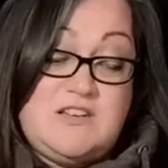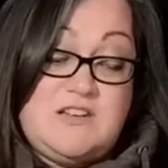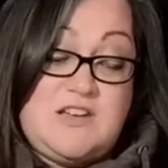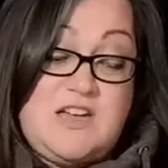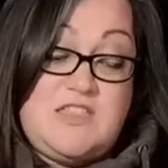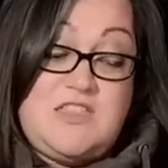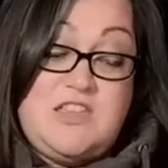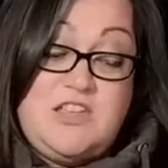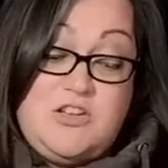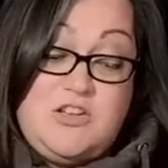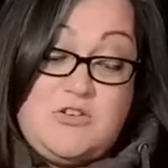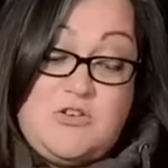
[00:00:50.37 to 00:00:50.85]

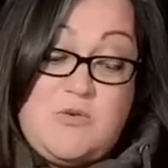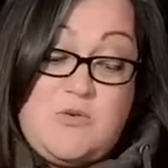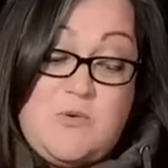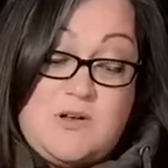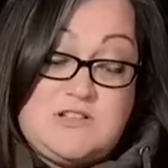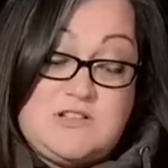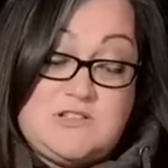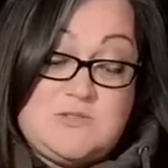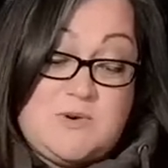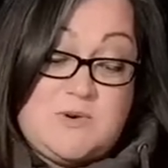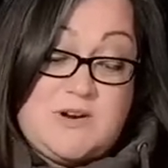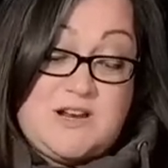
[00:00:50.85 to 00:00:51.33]
and the young
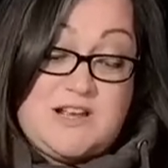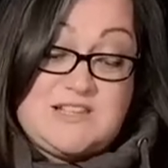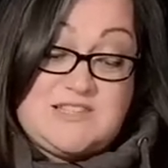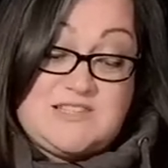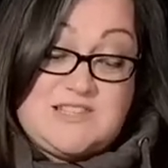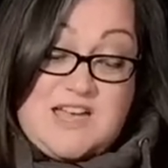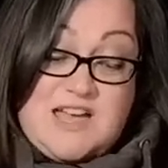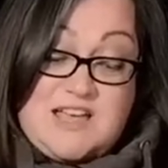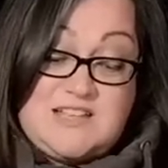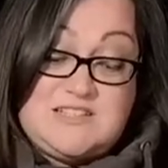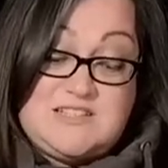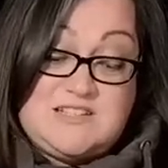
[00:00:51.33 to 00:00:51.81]
ones were
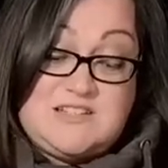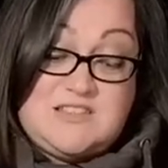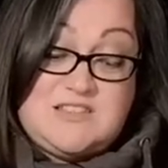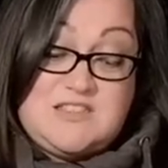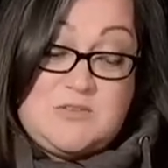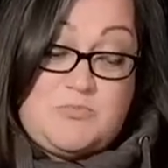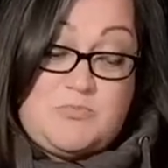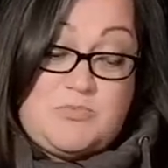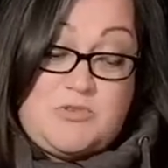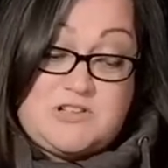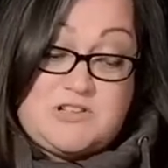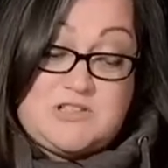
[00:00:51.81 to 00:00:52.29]
excited at
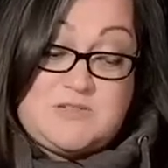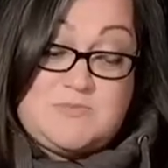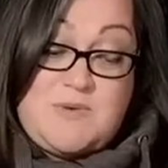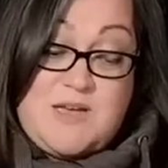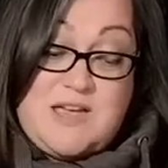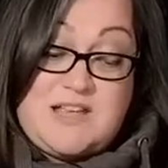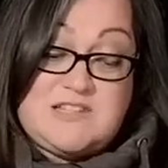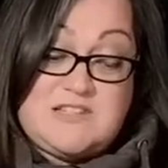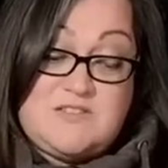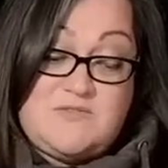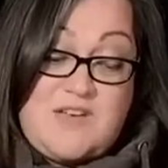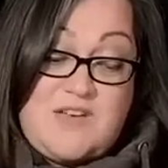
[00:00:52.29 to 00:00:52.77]
the
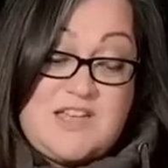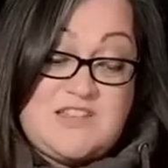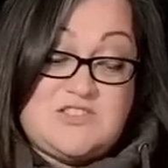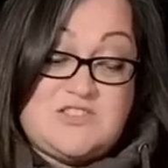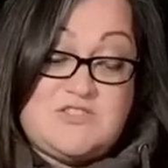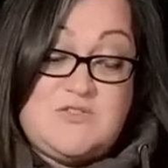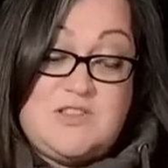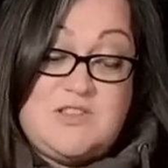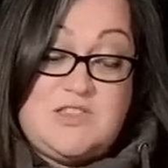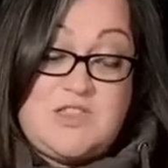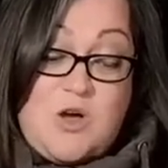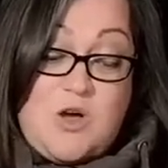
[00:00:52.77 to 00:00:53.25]
prospect of
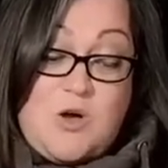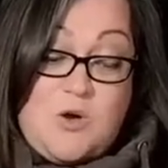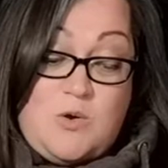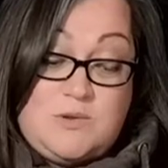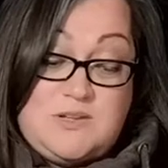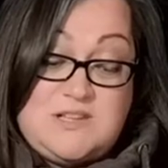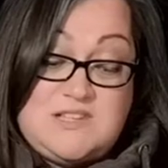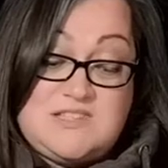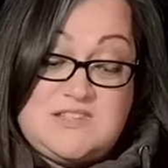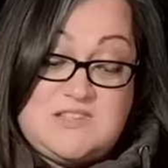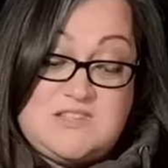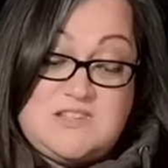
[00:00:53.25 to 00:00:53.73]
entering the
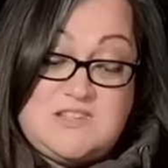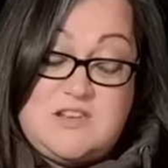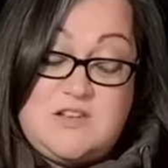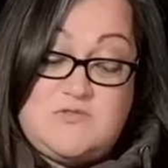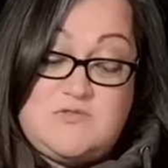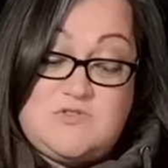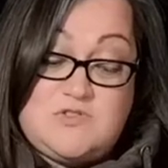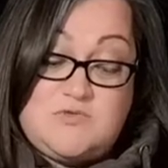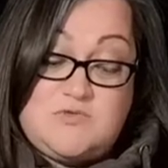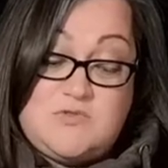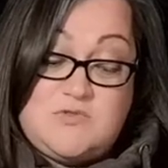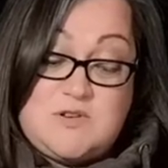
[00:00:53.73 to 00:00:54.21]
holy city
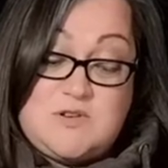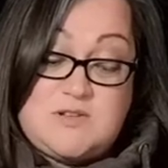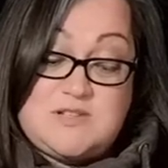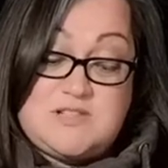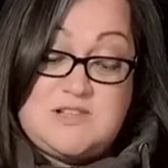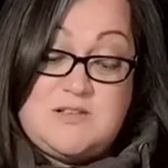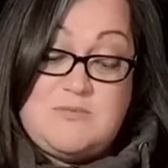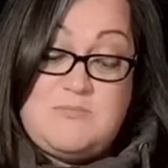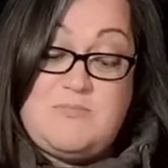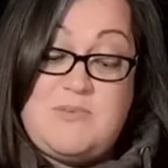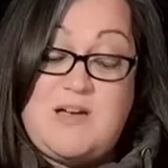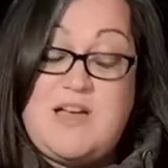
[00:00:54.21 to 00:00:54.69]
of
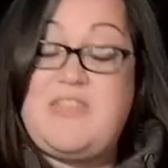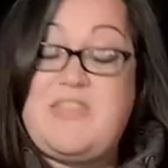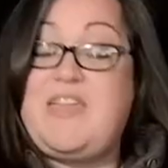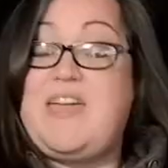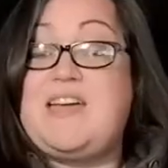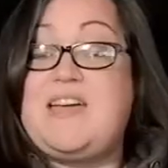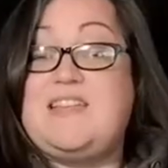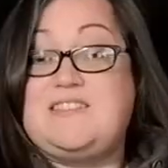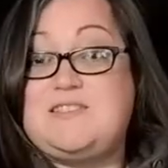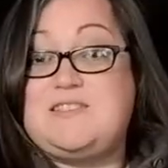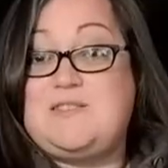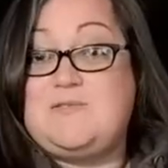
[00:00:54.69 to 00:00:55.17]
Jerusalem by the
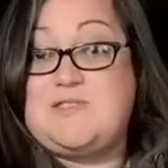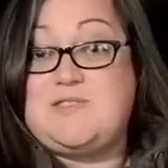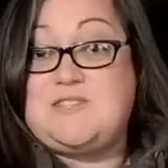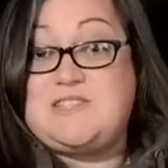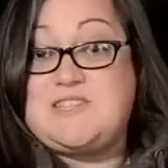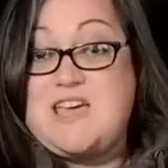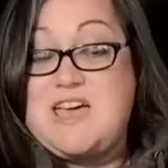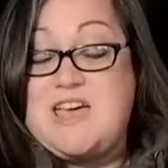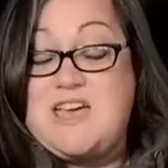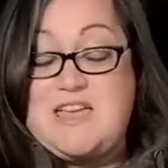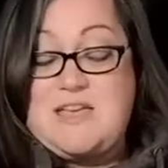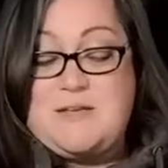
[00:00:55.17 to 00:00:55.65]
end of the
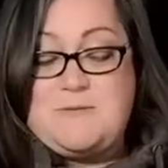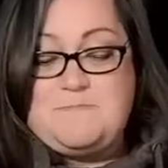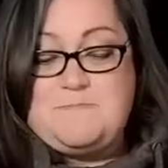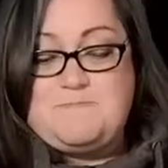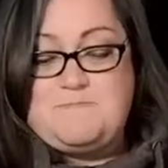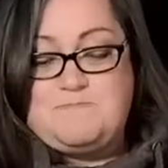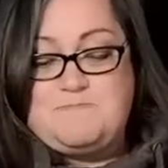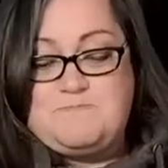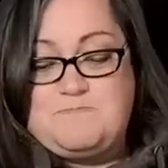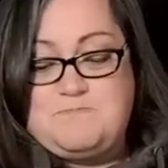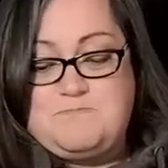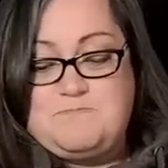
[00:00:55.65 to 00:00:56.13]
day.
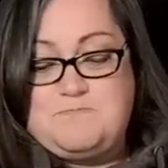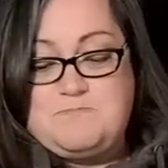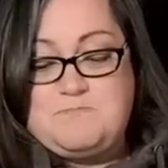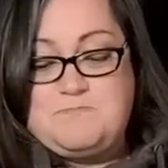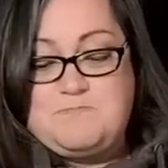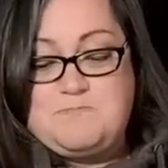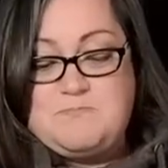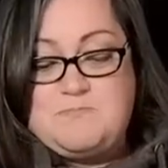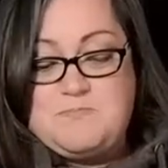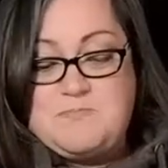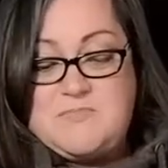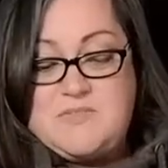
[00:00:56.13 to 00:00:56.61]

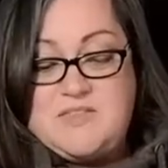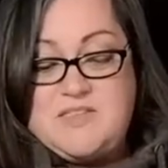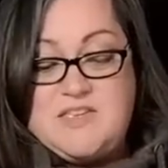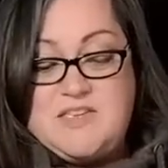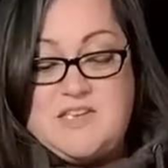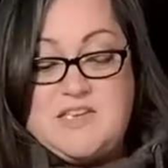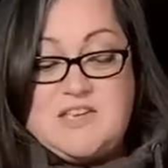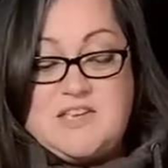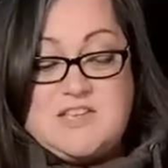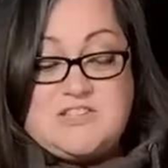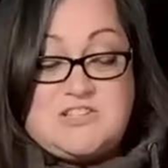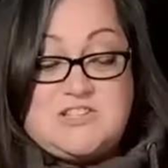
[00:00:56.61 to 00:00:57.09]

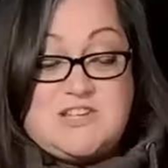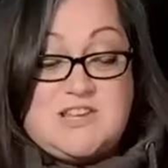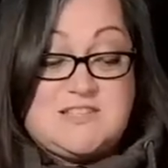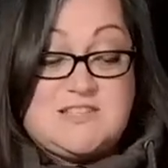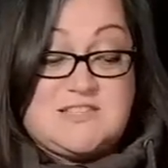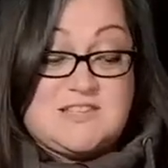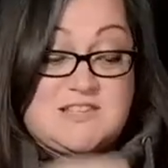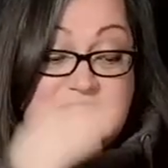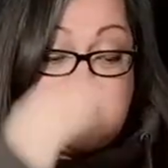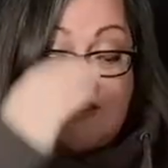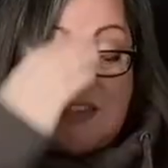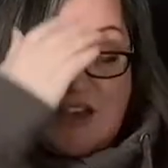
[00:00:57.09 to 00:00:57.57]

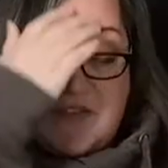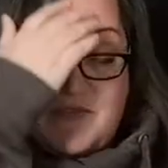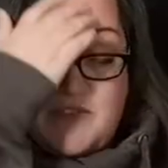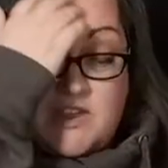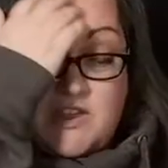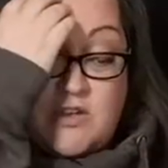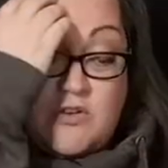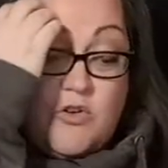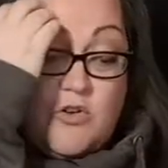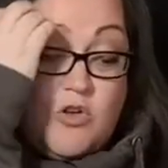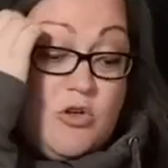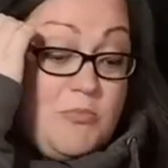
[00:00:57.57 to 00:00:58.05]
Jesus,
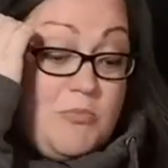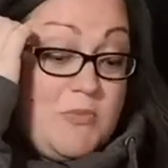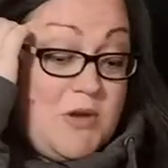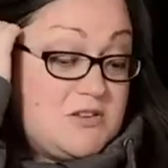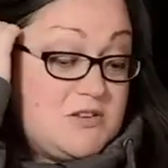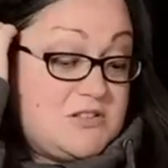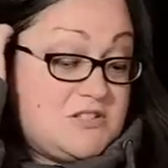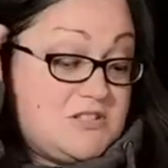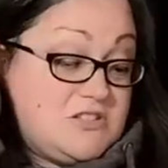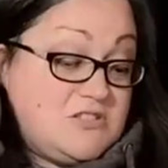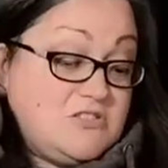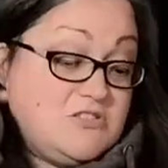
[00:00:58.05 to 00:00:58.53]
having
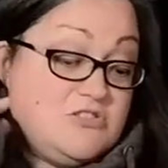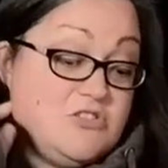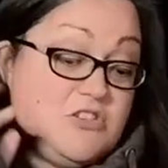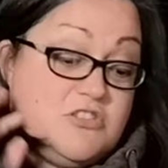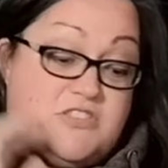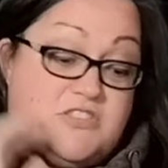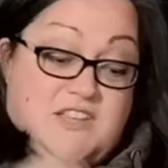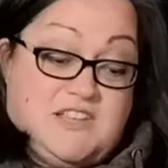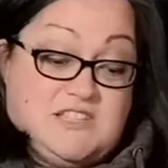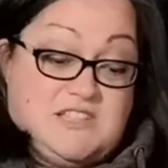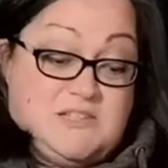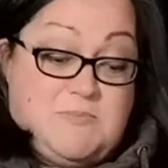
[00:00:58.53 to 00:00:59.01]
almost
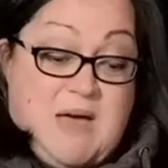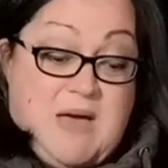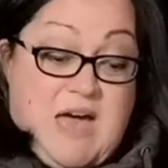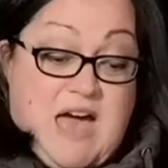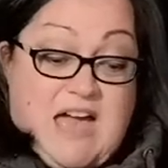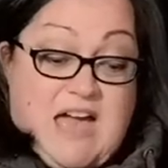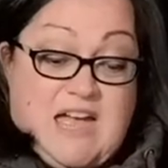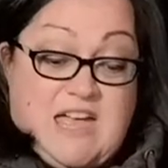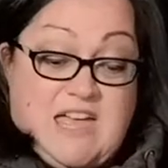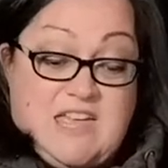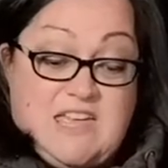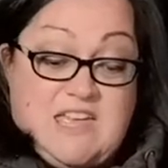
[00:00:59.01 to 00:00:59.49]
nothing to
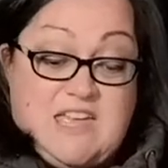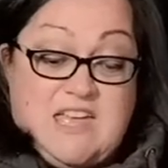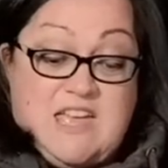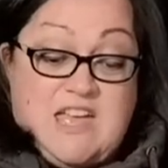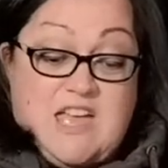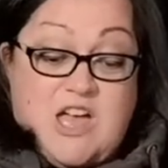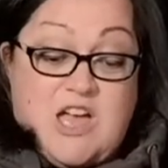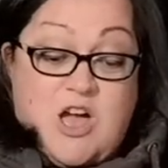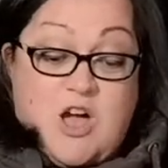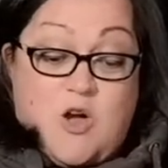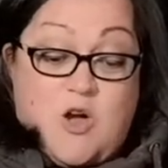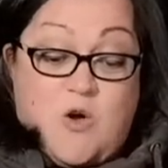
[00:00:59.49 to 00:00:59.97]
pack,
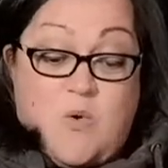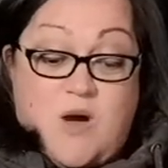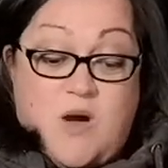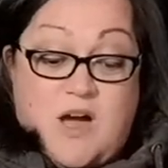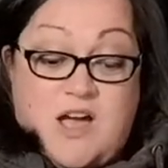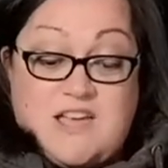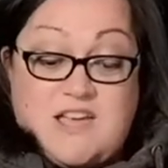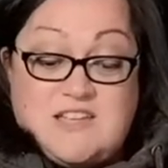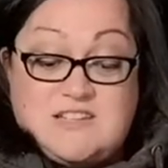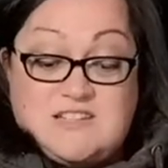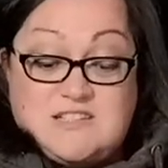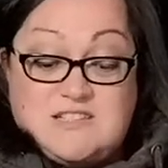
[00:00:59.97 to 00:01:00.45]

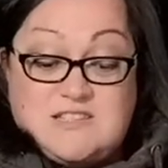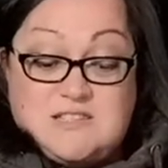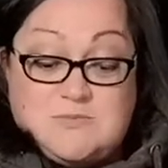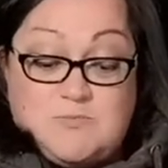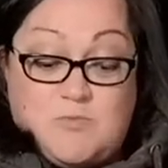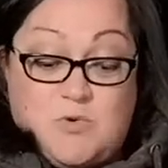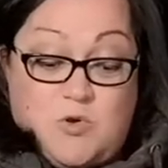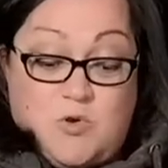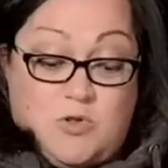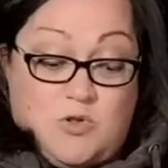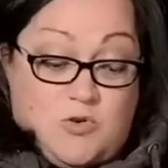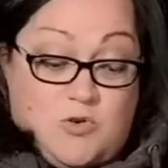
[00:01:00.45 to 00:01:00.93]
acquired a
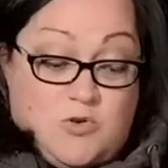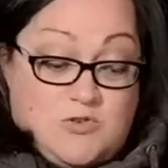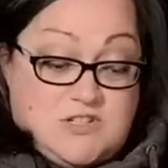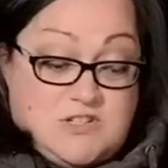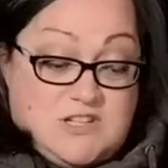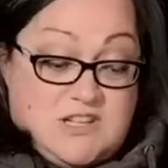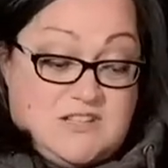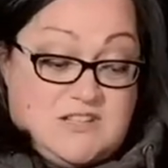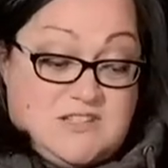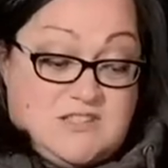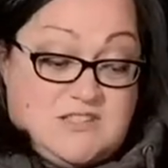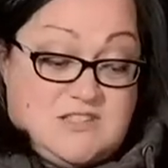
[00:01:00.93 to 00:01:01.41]
small
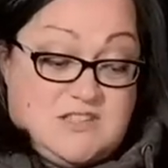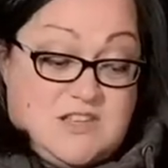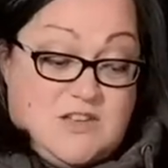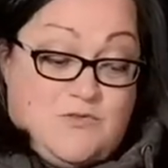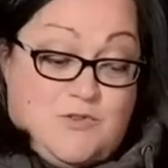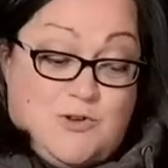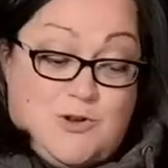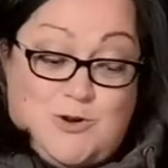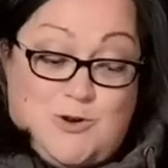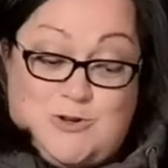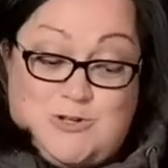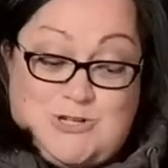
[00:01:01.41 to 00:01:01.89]
audience
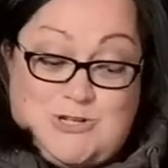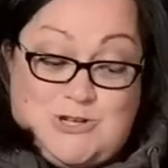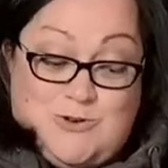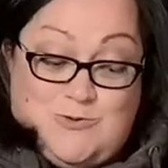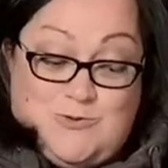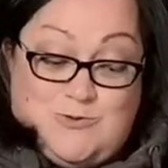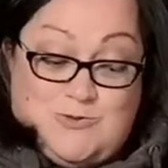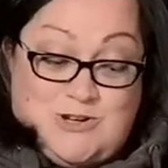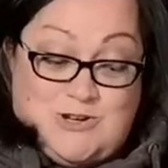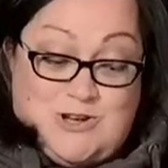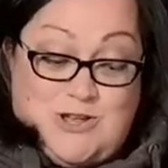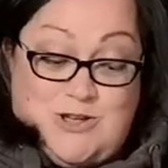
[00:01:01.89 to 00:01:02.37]
of young
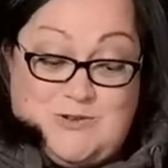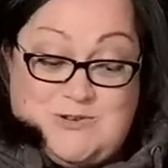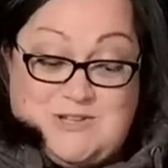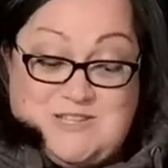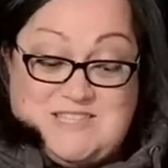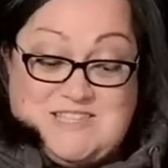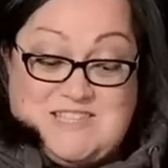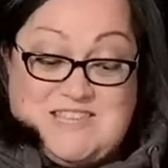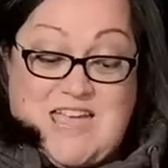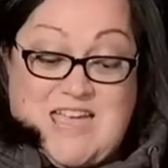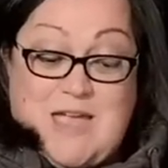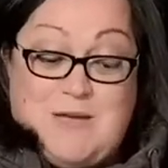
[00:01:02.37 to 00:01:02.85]
children who'd
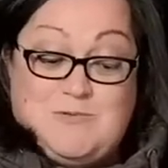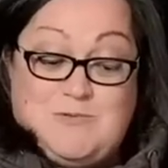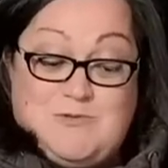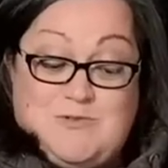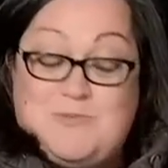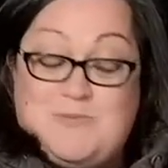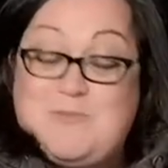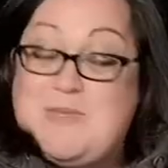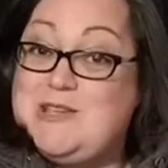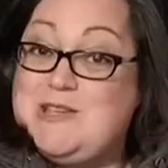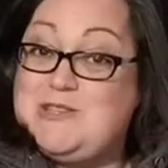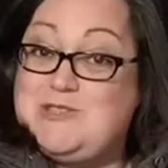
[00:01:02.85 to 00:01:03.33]
escaped
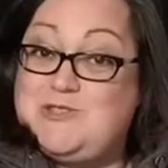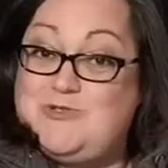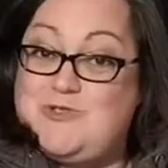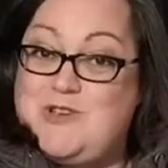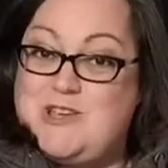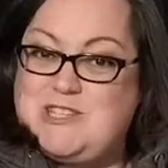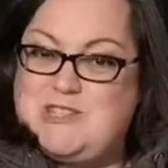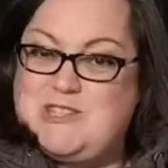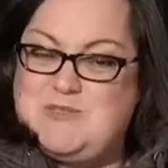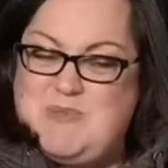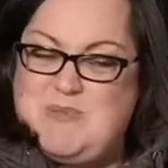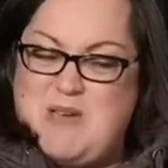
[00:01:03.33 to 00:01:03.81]
from their stressed